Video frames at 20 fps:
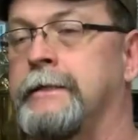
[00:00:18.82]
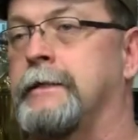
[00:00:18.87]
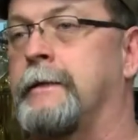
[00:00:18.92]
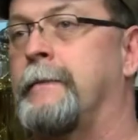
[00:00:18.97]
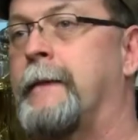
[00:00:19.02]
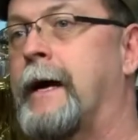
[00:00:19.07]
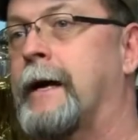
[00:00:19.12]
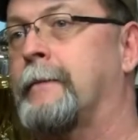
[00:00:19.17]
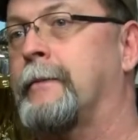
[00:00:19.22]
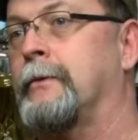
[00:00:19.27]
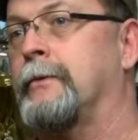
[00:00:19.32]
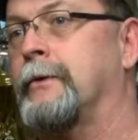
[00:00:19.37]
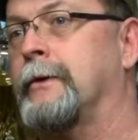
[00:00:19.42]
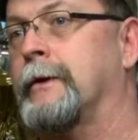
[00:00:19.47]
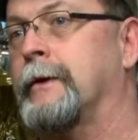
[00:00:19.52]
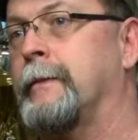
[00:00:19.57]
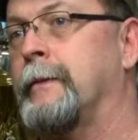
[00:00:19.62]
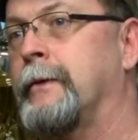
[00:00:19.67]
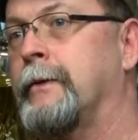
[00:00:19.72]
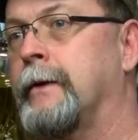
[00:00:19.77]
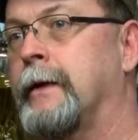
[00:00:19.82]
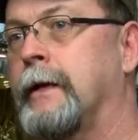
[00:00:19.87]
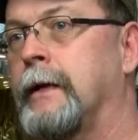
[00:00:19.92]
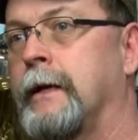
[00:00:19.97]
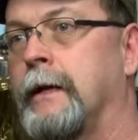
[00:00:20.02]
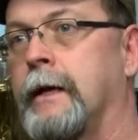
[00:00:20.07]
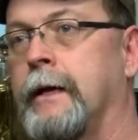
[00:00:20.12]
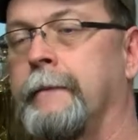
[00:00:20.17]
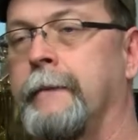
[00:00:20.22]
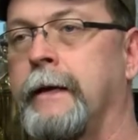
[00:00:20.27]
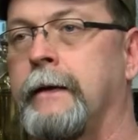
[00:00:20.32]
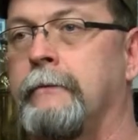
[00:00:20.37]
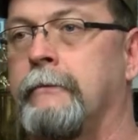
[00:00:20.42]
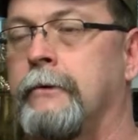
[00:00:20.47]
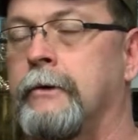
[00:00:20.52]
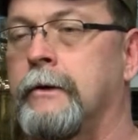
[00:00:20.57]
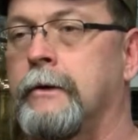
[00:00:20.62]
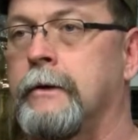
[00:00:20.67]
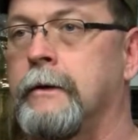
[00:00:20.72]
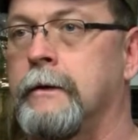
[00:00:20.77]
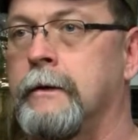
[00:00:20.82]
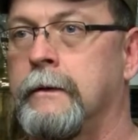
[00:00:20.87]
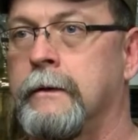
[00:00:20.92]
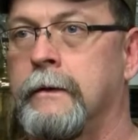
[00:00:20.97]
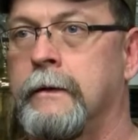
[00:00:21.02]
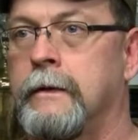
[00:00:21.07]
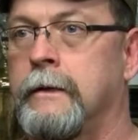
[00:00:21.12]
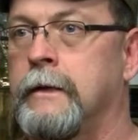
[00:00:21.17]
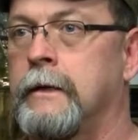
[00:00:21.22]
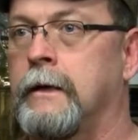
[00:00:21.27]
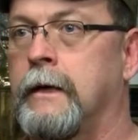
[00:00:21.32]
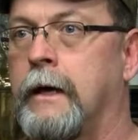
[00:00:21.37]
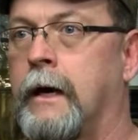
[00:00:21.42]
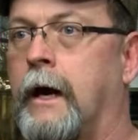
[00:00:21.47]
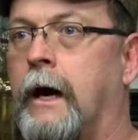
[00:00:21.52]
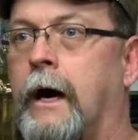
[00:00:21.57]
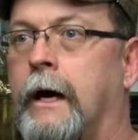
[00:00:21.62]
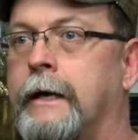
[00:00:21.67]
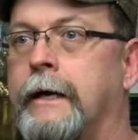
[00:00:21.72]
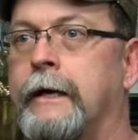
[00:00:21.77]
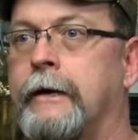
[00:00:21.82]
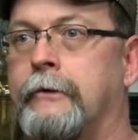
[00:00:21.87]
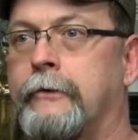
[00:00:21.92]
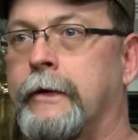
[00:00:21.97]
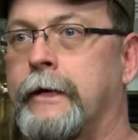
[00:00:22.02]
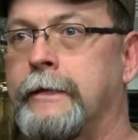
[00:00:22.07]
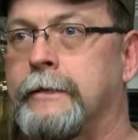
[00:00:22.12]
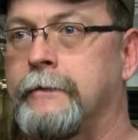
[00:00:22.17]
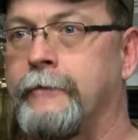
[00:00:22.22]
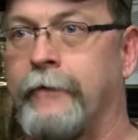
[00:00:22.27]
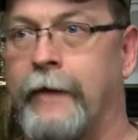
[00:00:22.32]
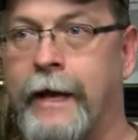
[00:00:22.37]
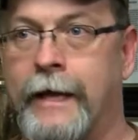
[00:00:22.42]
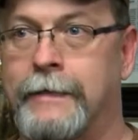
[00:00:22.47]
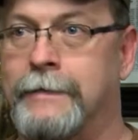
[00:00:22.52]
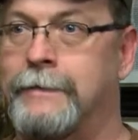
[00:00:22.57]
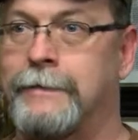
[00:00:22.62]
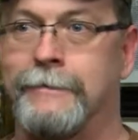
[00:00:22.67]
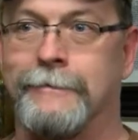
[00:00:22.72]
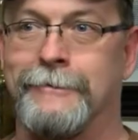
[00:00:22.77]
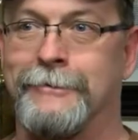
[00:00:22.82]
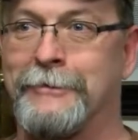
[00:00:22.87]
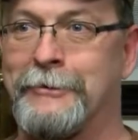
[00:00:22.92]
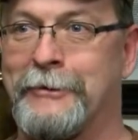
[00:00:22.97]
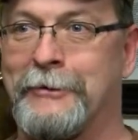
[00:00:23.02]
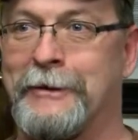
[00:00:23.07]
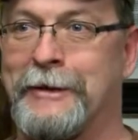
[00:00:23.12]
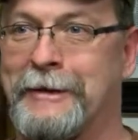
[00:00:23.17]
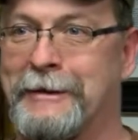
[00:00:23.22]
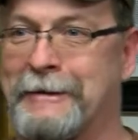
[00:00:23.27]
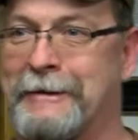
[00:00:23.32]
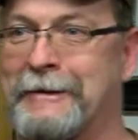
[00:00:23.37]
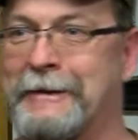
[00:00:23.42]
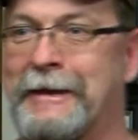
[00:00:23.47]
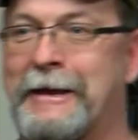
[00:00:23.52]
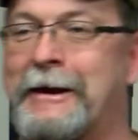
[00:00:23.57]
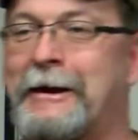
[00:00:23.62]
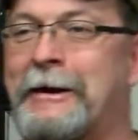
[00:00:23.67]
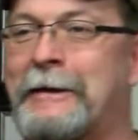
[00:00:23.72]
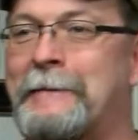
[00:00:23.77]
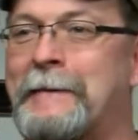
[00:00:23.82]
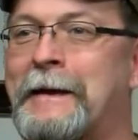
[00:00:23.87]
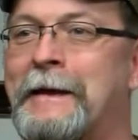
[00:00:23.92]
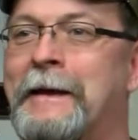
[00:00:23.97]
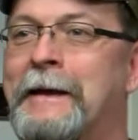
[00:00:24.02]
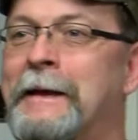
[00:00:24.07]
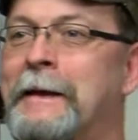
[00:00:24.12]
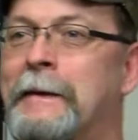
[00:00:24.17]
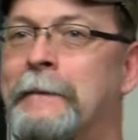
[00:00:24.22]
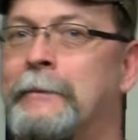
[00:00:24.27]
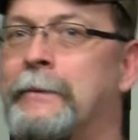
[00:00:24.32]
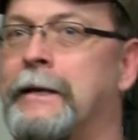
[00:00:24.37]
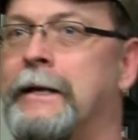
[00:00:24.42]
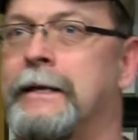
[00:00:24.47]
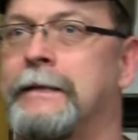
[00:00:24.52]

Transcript: is the backbone of the community. I mean, we're hockey crazed fans here in Calumet, but